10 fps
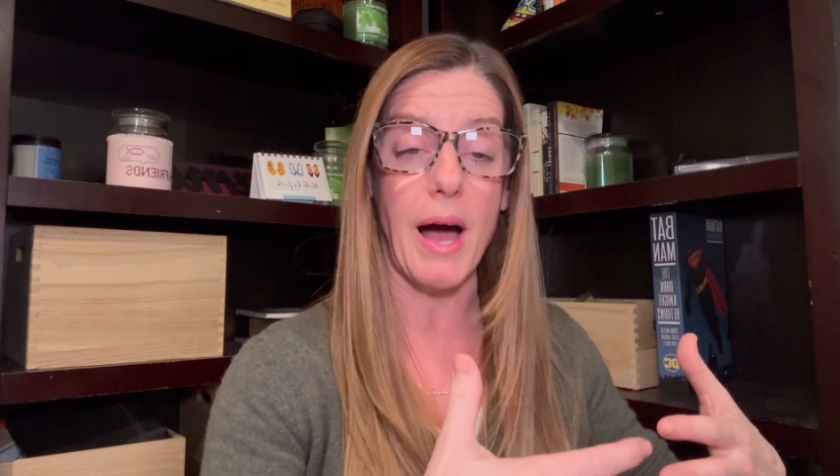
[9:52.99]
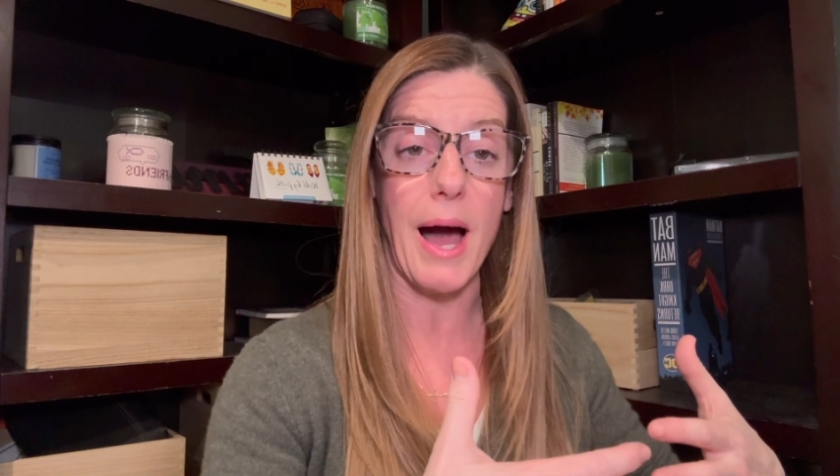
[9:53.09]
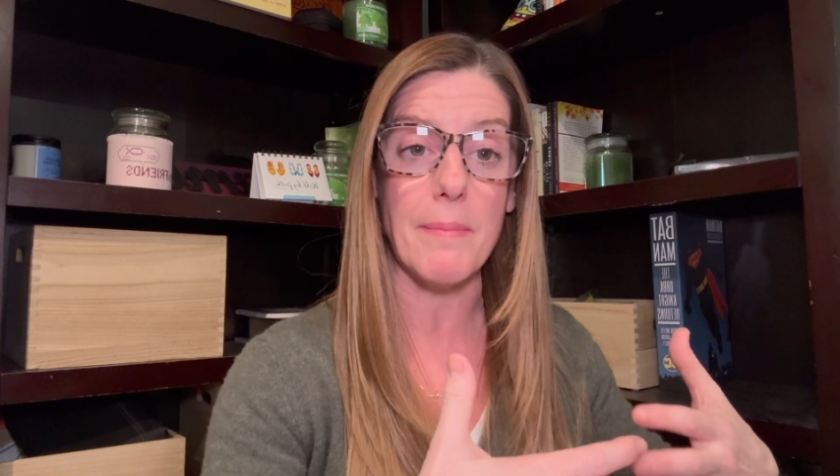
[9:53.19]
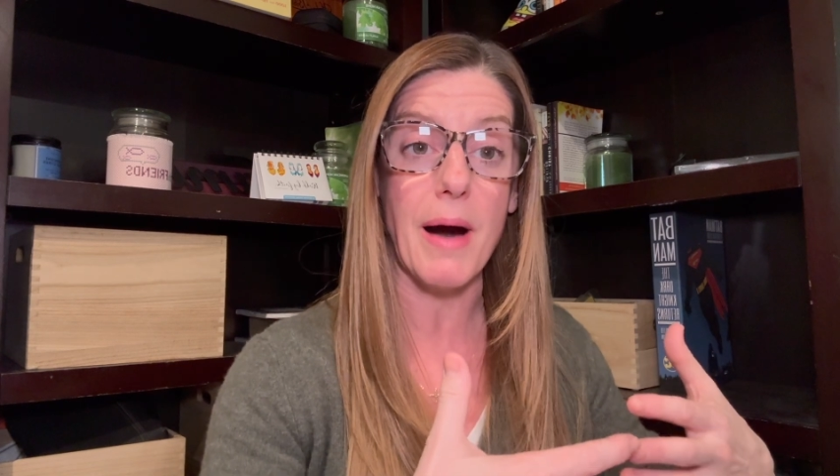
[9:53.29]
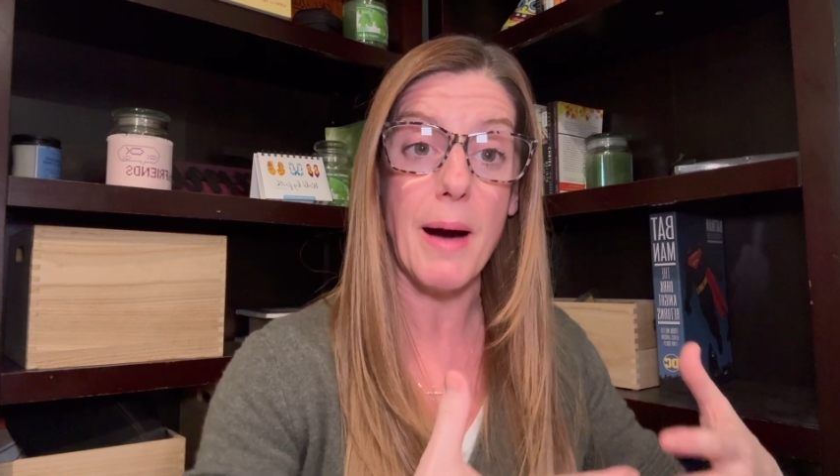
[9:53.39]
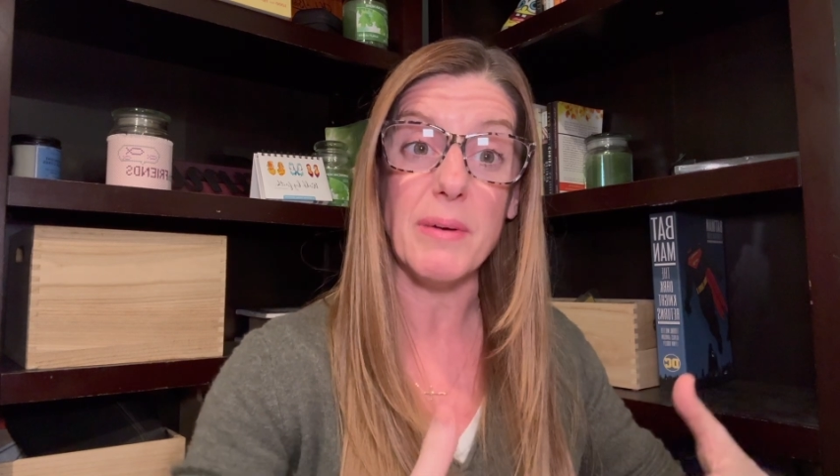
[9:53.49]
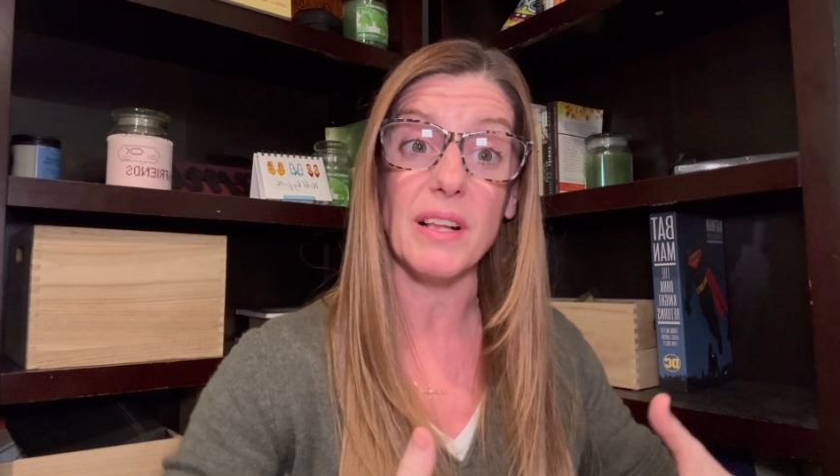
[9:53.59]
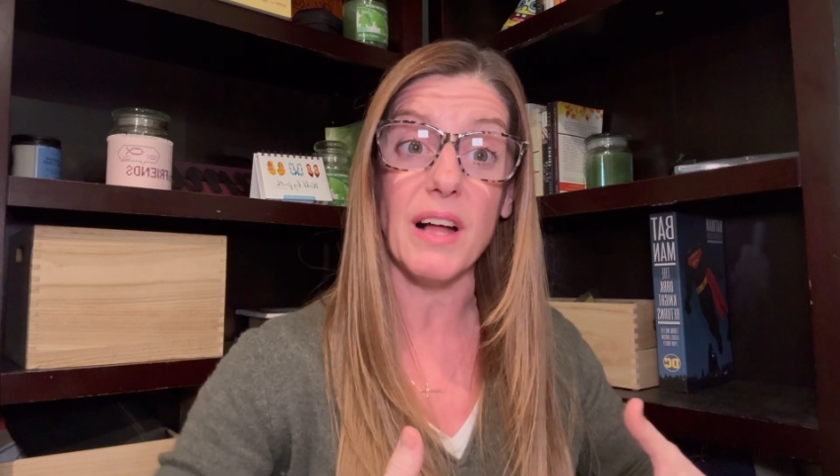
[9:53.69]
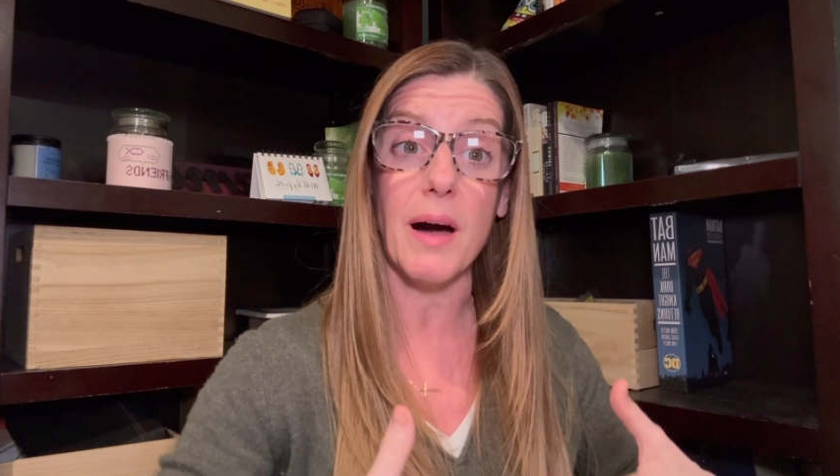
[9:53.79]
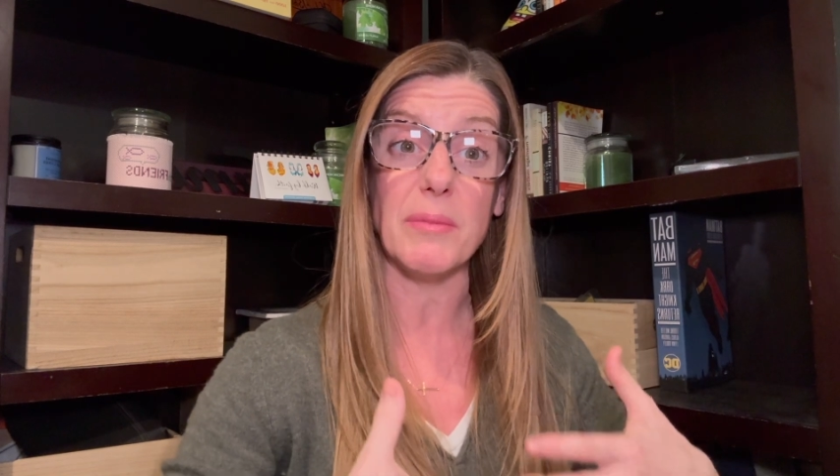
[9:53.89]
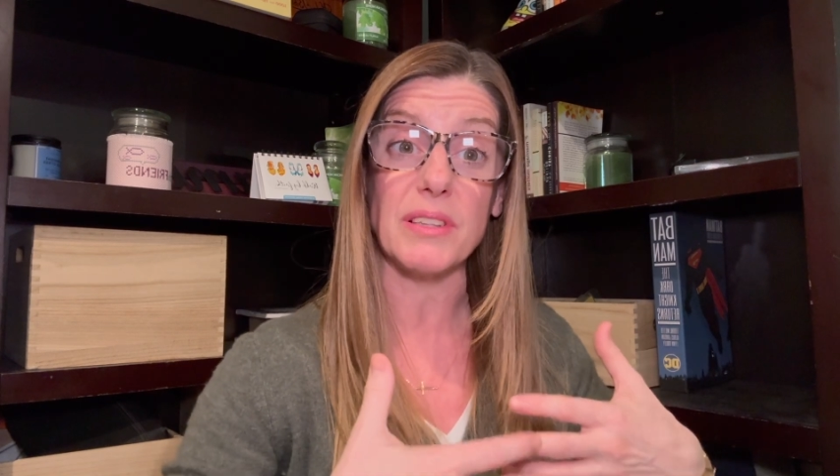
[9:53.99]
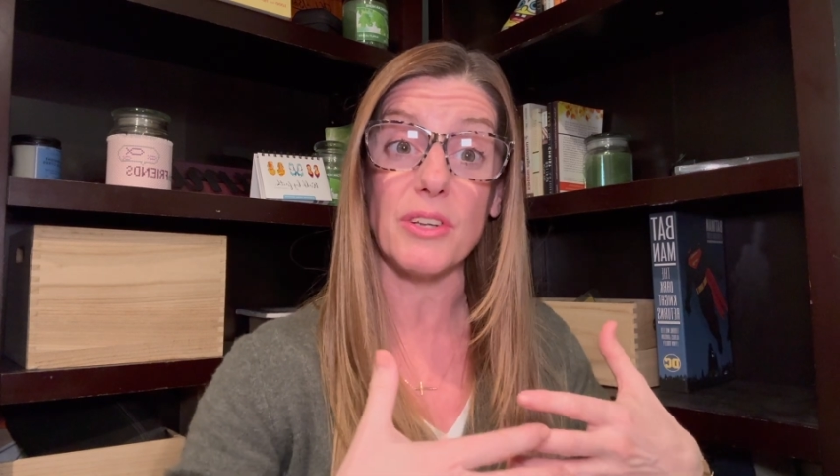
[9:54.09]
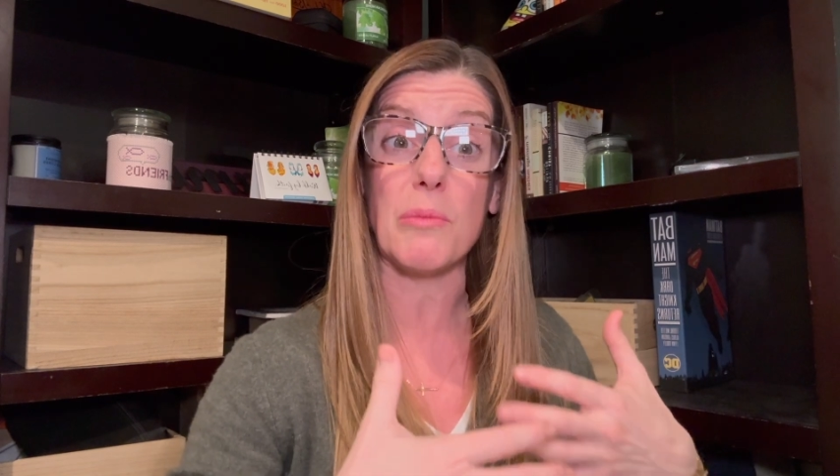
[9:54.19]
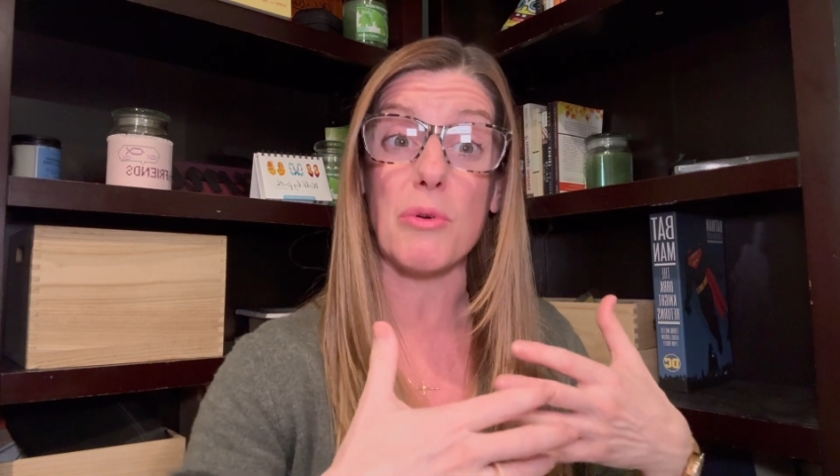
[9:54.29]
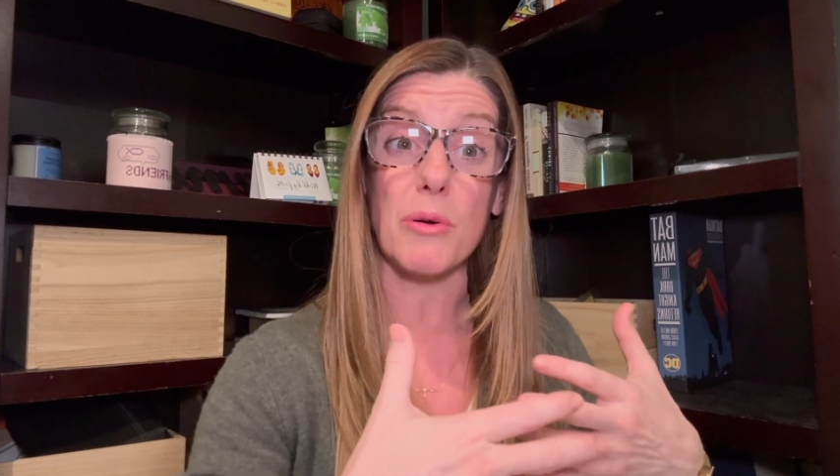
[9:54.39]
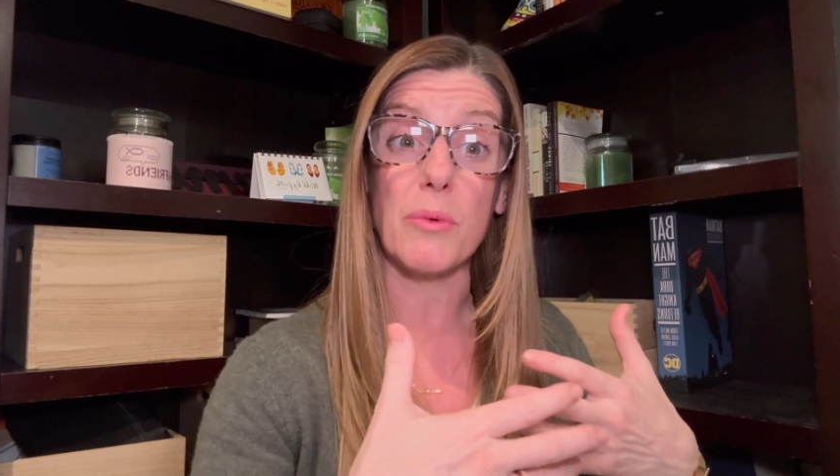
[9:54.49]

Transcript: a little more